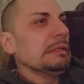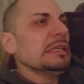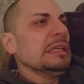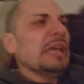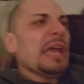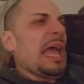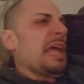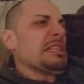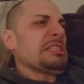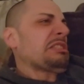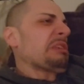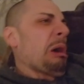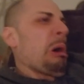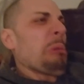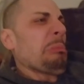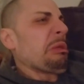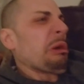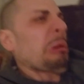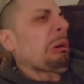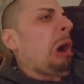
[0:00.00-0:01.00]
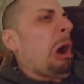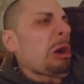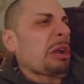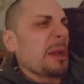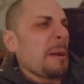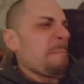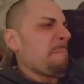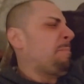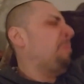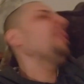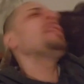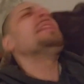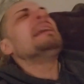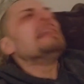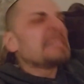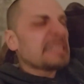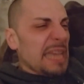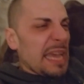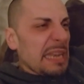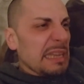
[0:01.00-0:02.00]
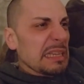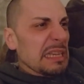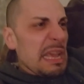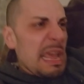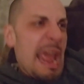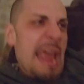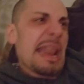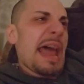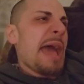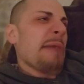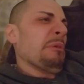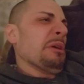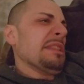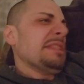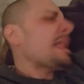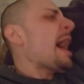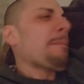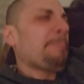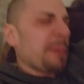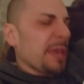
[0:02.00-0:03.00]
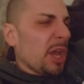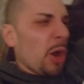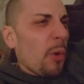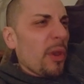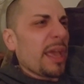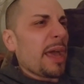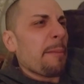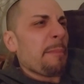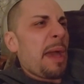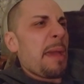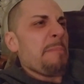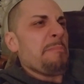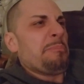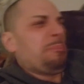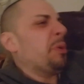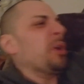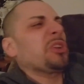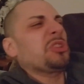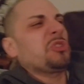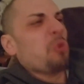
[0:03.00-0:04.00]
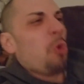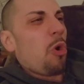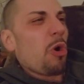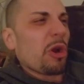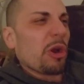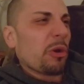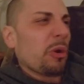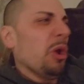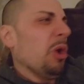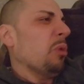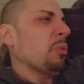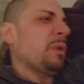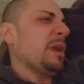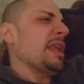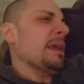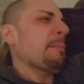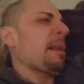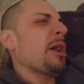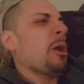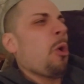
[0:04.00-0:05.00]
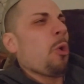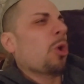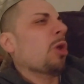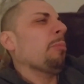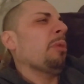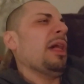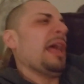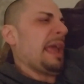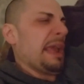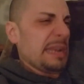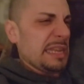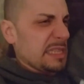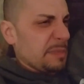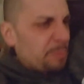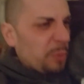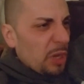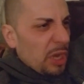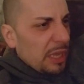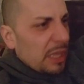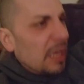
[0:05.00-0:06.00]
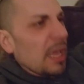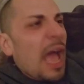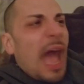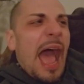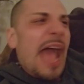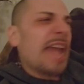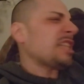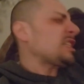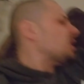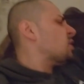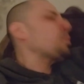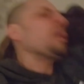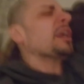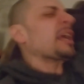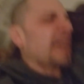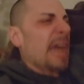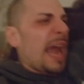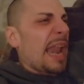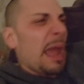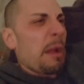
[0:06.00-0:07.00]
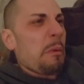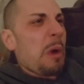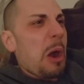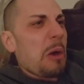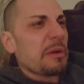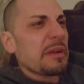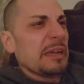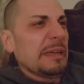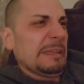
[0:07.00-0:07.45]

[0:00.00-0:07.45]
And so they're all complicit. And I will not be going on my book tour reading my horrible, heinous book. I swear to God I won't.